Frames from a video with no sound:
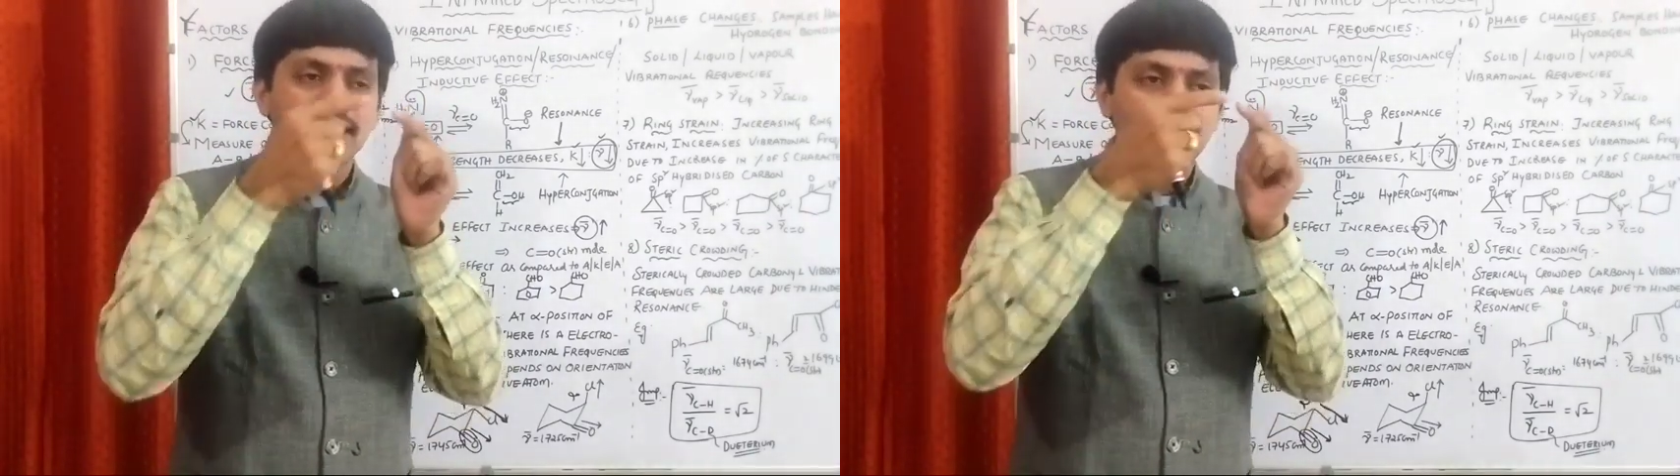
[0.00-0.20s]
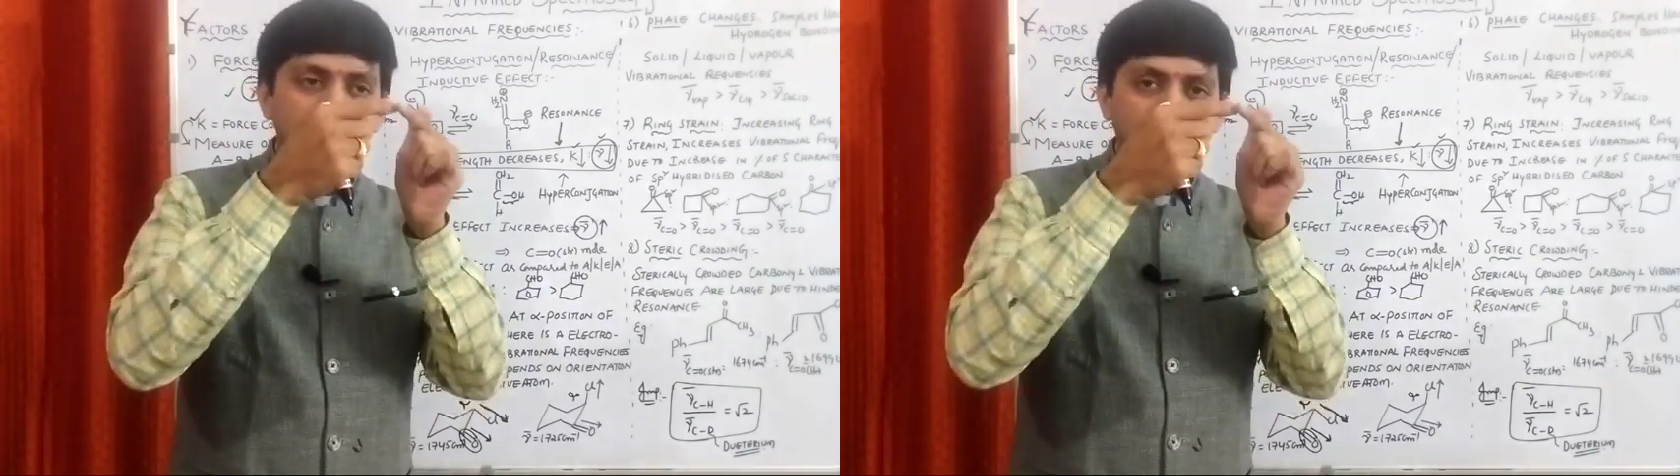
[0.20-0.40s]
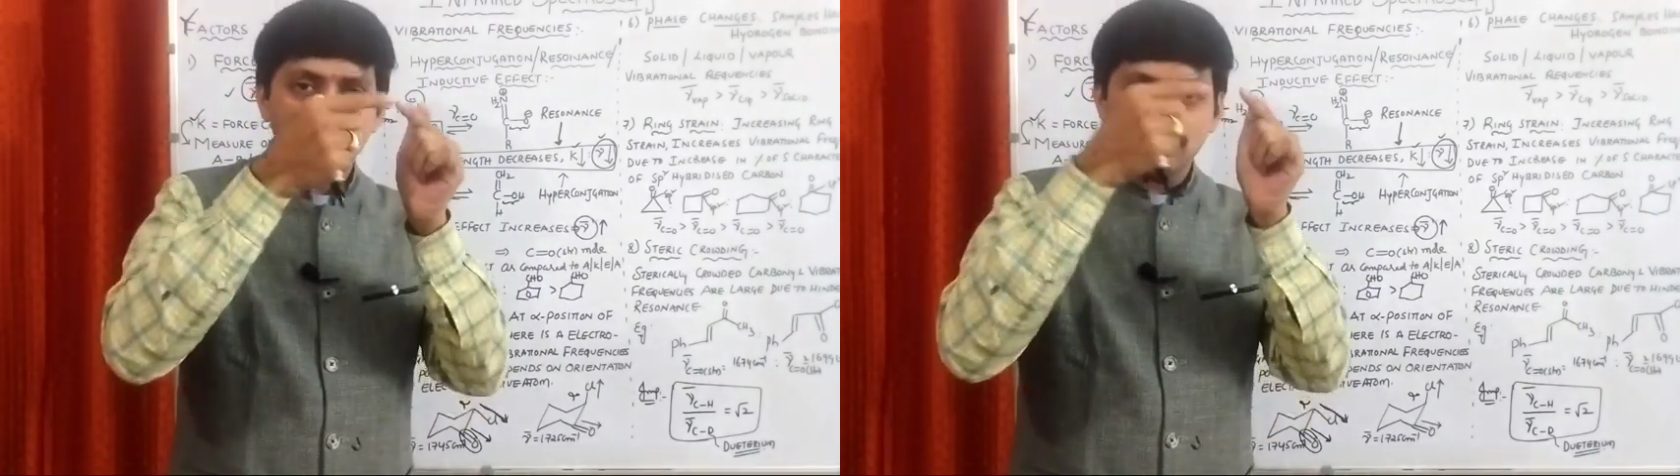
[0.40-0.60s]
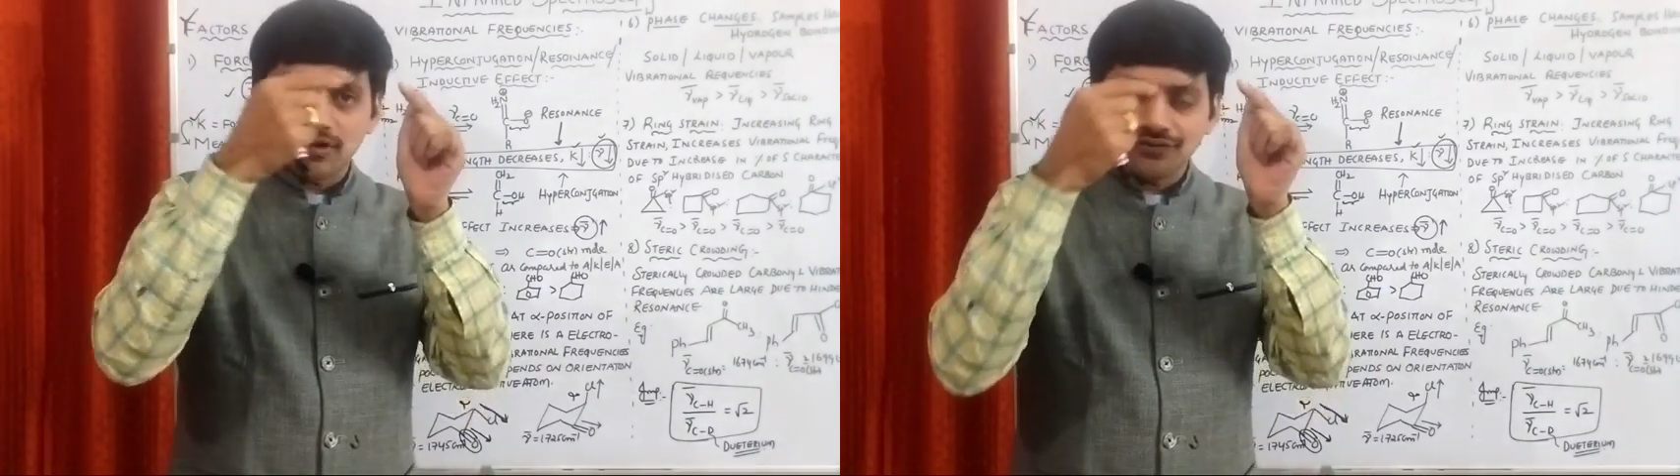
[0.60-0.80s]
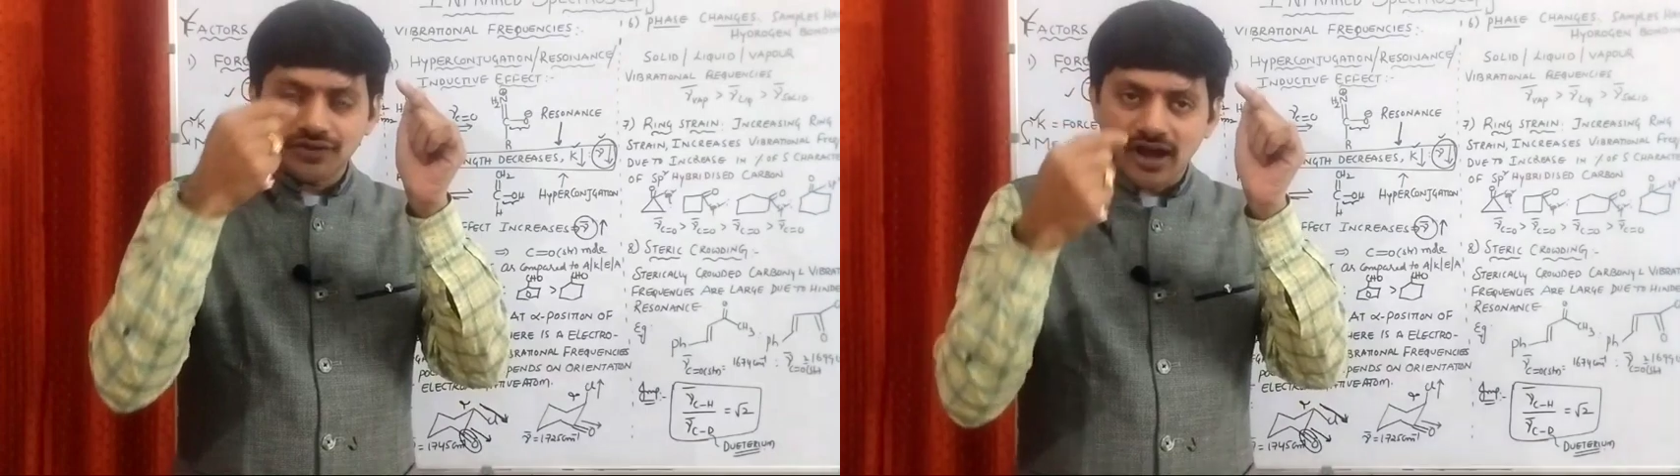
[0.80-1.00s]
In case
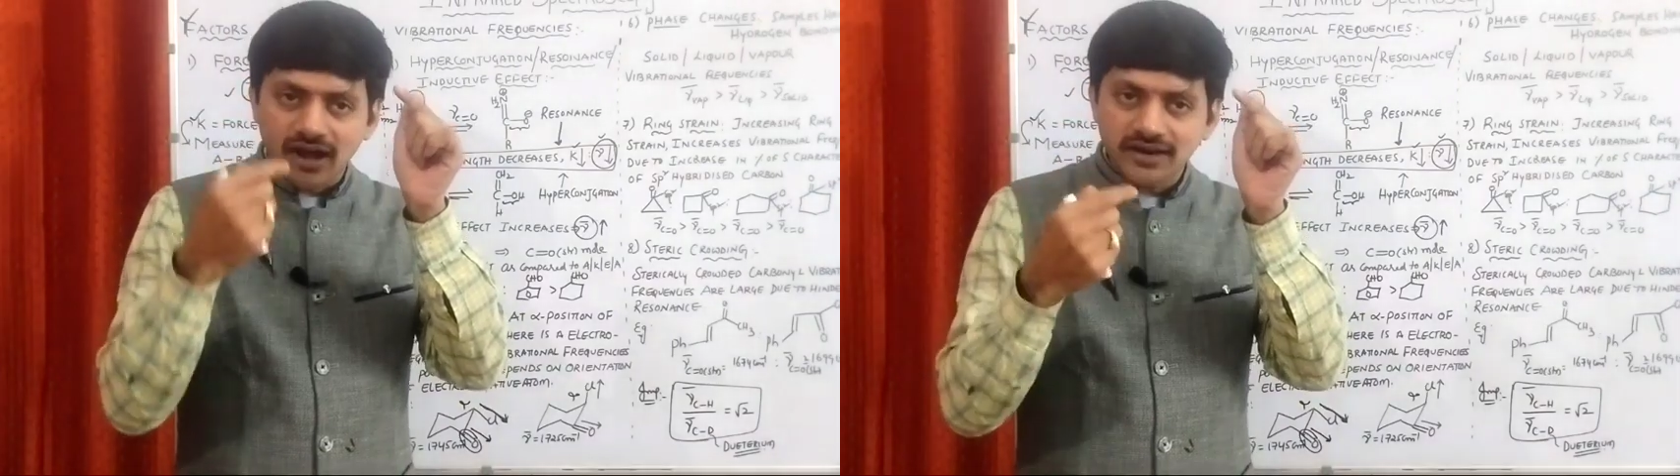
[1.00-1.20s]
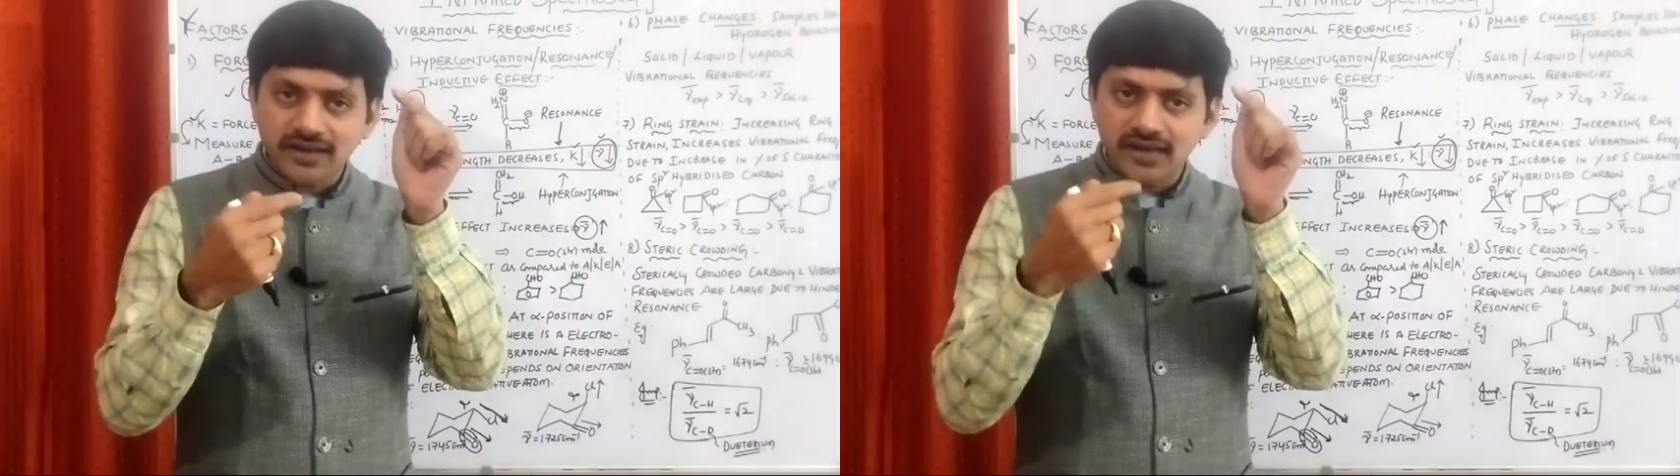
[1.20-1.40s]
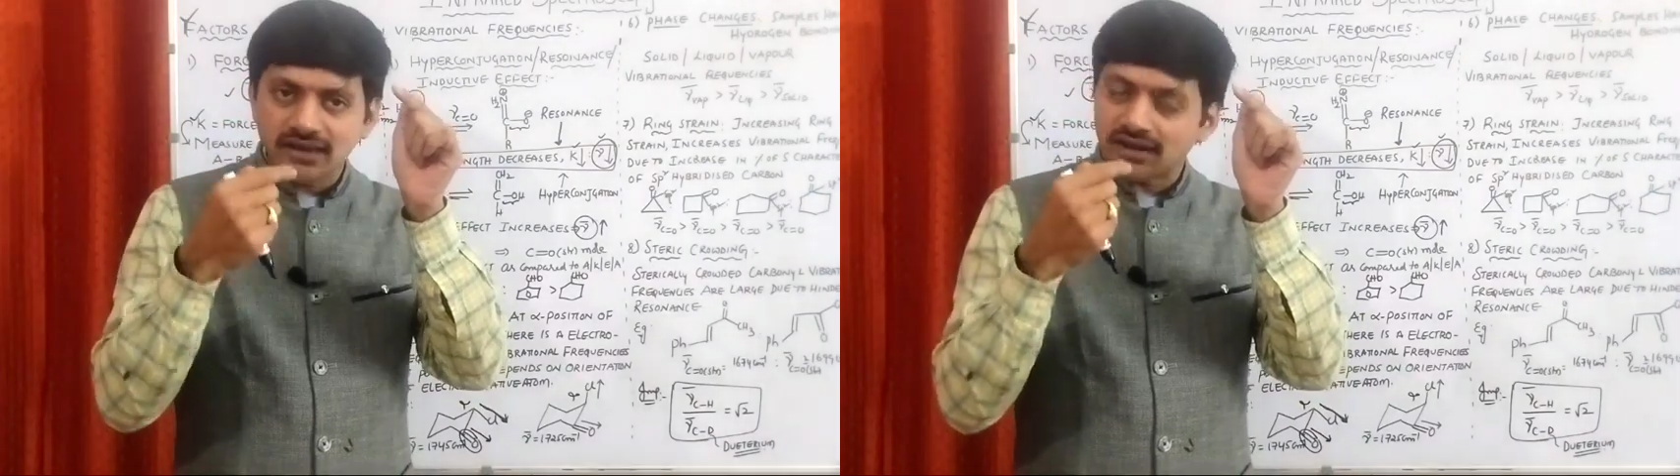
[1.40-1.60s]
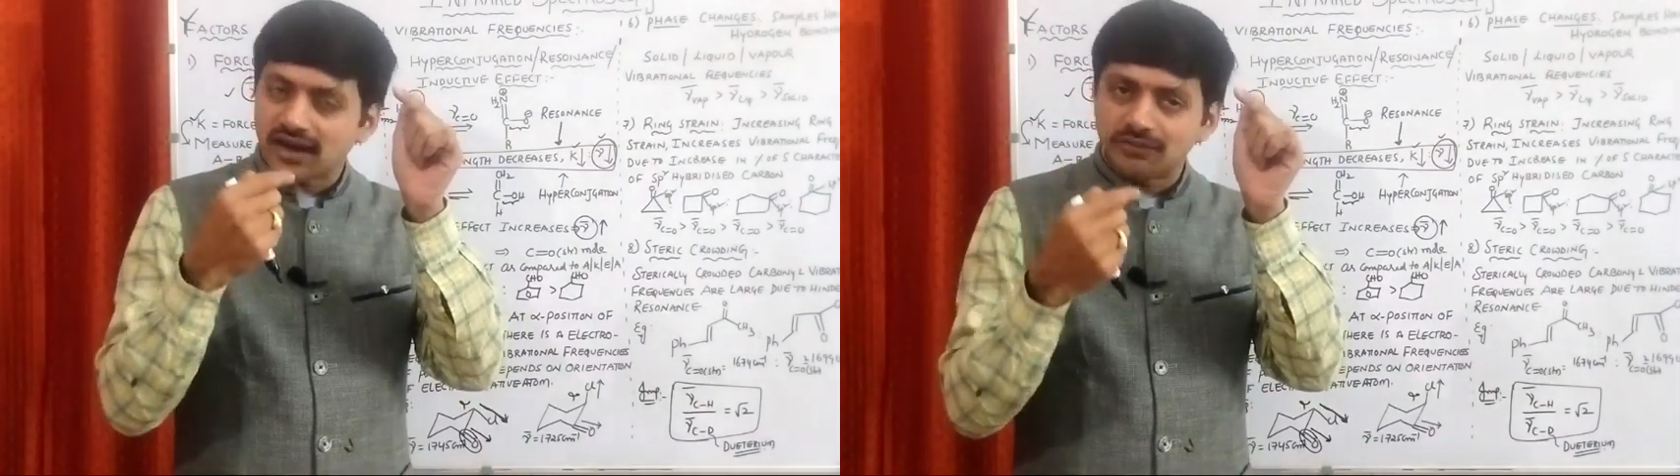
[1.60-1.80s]
of alkene,